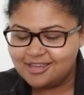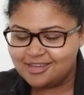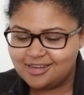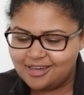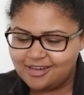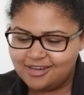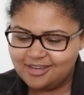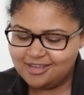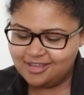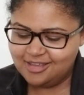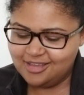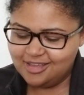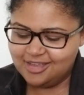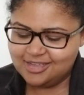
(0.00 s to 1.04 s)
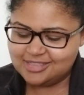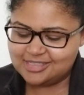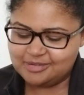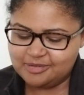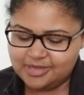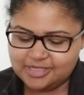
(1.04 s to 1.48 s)
you know?
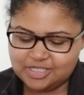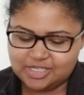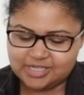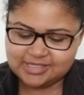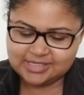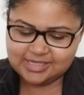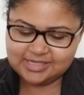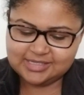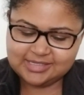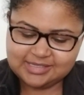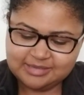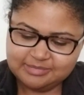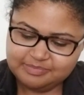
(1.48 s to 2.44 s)
Tell me about justice.